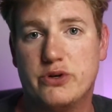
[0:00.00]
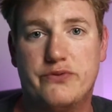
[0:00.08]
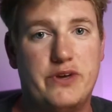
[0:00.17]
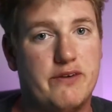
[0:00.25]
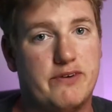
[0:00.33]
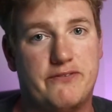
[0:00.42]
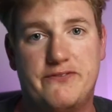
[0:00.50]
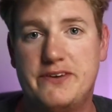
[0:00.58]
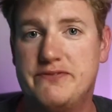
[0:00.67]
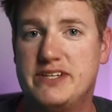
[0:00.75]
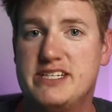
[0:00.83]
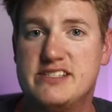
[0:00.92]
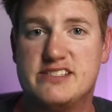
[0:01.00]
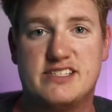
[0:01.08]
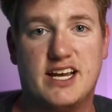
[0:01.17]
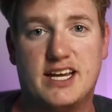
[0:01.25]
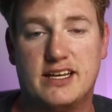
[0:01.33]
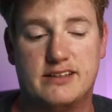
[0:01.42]
if you have a
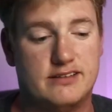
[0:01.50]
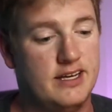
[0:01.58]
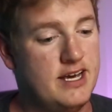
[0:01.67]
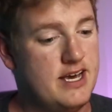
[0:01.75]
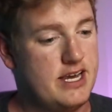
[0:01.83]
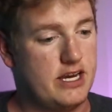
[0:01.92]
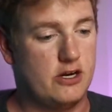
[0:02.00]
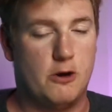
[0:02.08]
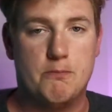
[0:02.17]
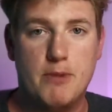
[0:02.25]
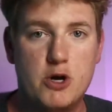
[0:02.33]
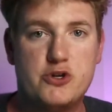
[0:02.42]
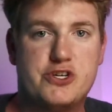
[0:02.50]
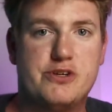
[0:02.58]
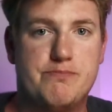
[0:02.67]
15-second, motion,